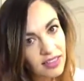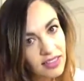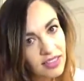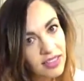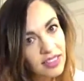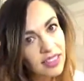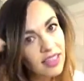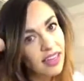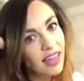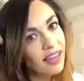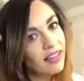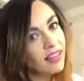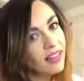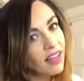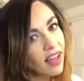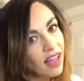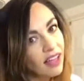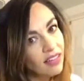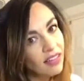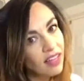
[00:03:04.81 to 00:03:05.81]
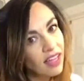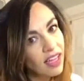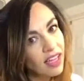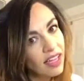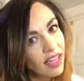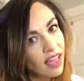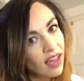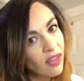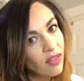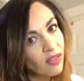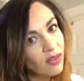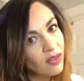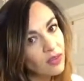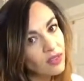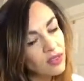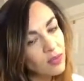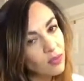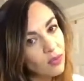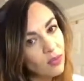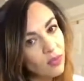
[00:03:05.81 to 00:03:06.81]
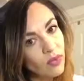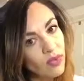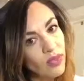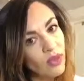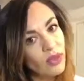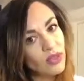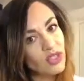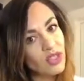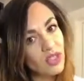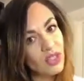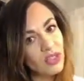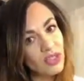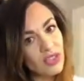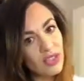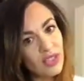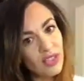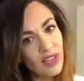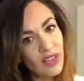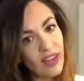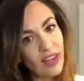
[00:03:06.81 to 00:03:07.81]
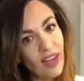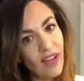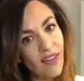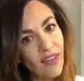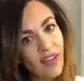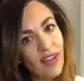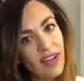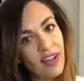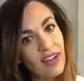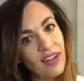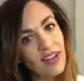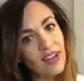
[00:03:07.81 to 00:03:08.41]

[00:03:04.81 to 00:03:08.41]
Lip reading: See, I like how those curls are turning out.